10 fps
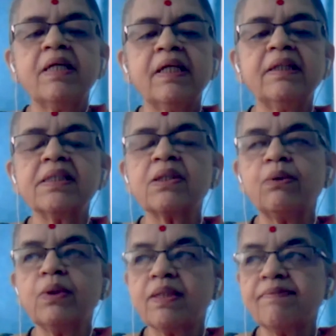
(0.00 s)
in the
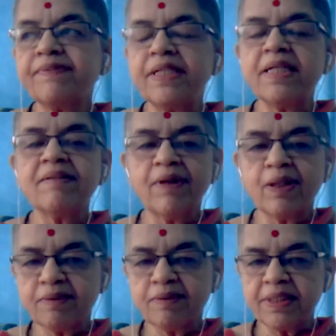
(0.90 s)
schools of Indian
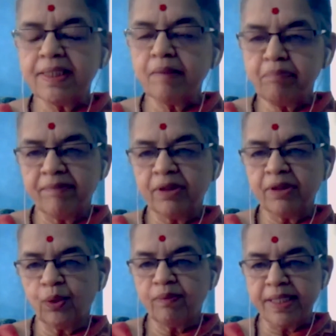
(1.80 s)
philosophy is that
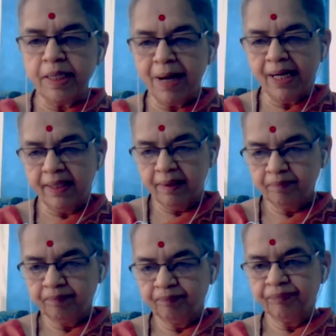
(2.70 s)
Parvato Vanniman.
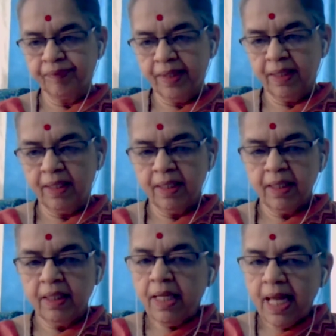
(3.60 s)

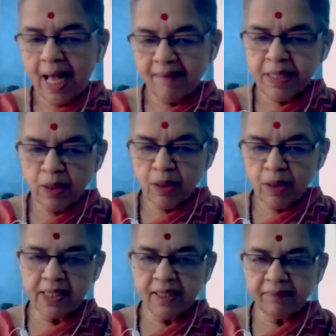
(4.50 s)
Having
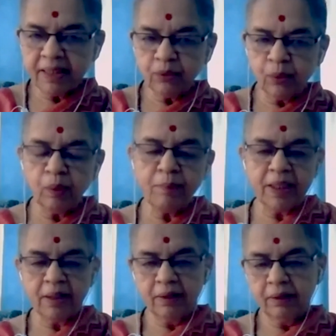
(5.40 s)
observed the
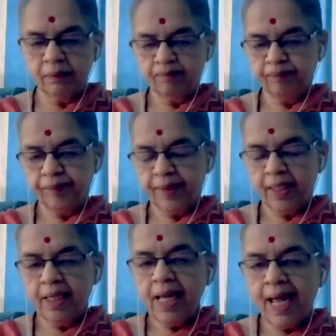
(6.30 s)
Dhuma
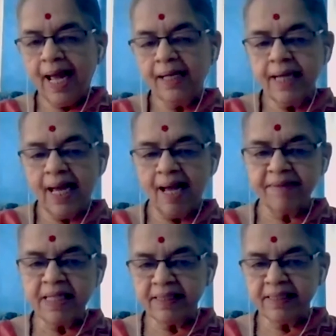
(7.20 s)
and
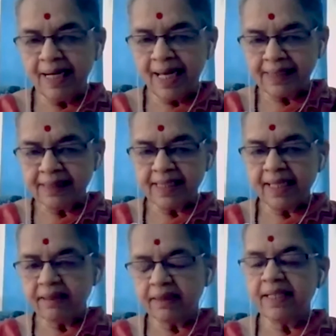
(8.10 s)
having realized
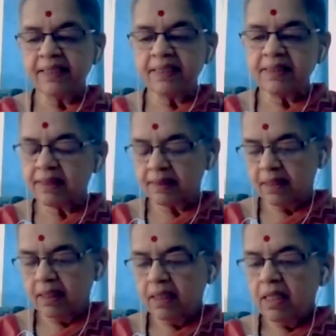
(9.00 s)
that there is
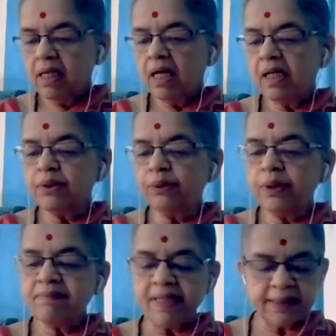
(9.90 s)
a
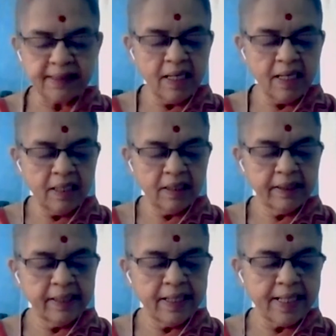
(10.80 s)
universal
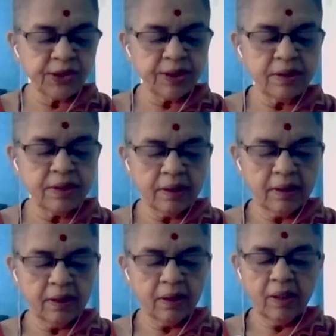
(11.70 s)
relation,
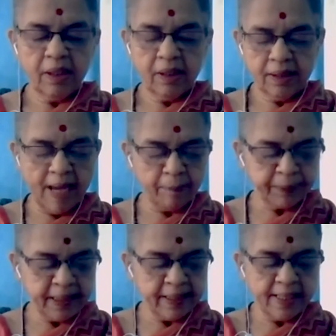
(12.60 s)
the
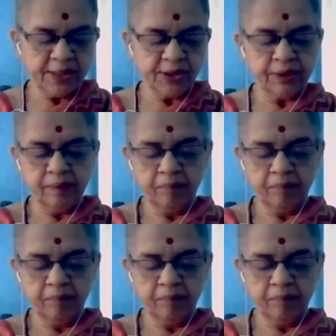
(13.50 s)
Vyapti relation